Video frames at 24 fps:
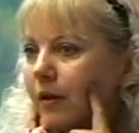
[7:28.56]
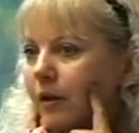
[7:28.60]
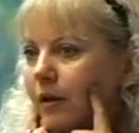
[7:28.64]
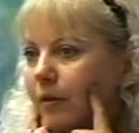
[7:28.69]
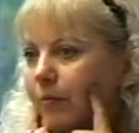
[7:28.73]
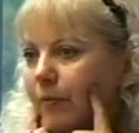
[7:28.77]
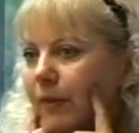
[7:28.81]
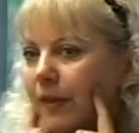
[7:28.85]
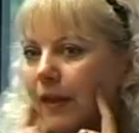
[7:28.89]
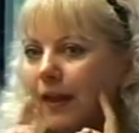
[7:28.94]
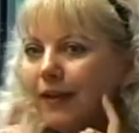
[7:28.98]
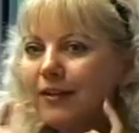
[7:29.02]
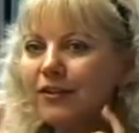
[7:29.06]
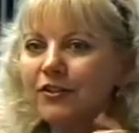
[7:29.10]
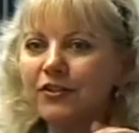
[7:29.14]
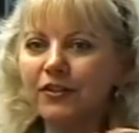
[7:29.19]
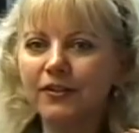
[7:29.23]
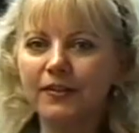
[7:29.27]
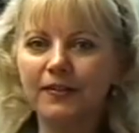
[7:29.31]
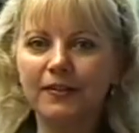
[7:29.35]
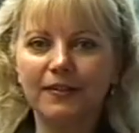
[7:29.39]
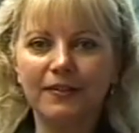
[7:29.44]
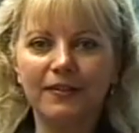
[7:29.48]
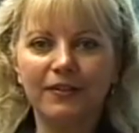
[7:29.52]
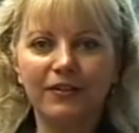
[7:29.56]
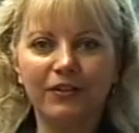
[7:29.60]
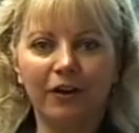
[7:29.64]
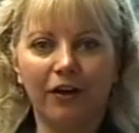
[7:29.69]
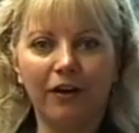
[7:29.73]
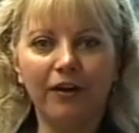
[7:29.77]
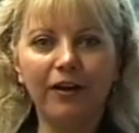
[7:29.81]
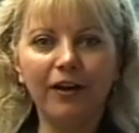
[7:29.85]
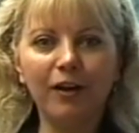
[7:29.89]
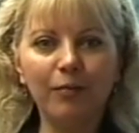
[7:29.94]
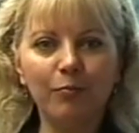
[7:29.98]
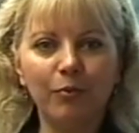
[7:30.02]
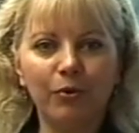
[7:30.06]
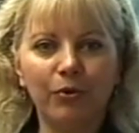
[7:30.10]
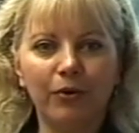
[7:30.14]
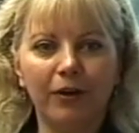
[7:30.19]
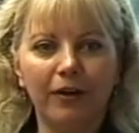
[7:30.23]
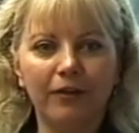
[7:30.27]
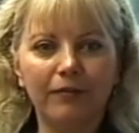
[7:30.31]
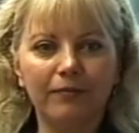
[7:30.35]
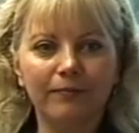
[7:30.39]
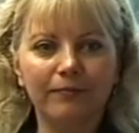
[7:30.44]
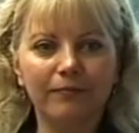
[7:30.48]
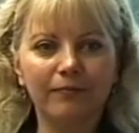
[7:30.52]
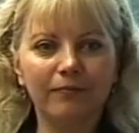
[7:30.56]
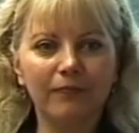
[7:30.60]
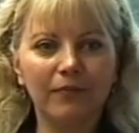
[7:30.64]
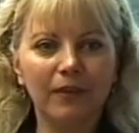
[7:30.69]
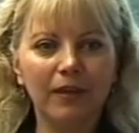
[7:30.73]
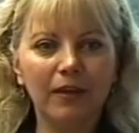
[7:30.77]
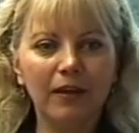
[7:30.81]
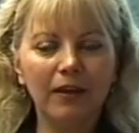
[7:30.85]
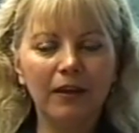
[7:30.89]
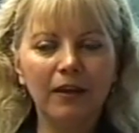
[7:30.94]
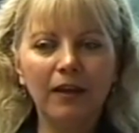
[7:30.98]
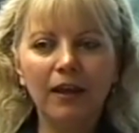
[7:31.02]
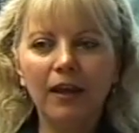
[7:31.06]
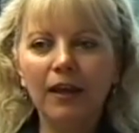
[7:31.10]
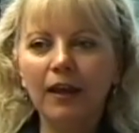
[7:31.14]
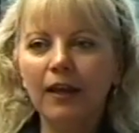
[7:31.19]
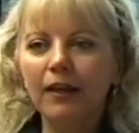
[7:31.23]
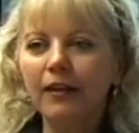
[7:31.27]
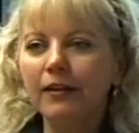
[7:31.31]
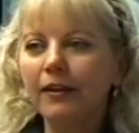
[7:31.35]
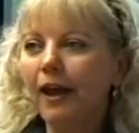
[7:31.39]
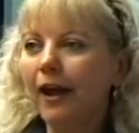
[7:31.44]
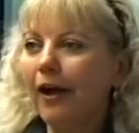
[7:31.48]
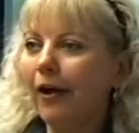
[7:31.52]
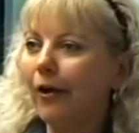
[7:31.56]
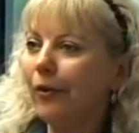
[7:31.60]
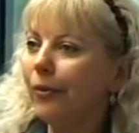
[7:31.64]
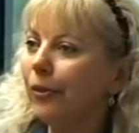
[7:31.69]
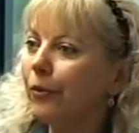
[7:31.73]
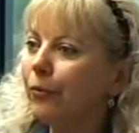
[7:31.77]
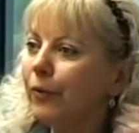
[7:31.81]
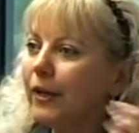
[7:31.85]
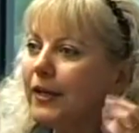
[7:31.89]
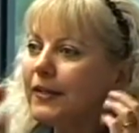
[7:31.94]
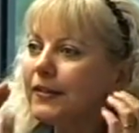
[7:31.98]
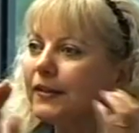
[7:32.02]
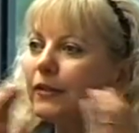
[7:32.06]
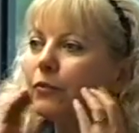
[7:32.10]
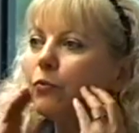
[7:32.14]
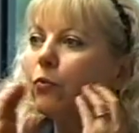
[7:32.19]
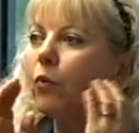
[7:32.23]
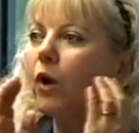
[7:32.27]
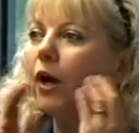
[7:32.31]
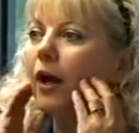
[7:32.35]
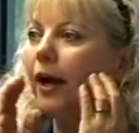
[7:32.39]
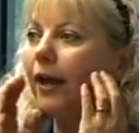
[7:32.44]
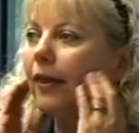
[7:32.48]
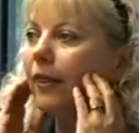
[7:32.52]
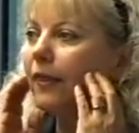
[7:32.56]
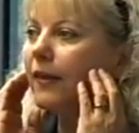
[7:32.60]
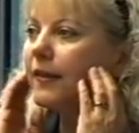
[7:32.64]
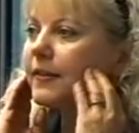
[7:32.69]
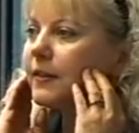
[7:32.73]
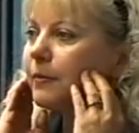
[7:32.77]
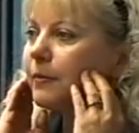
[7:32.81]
But that's just the starting point. Now, the reason why this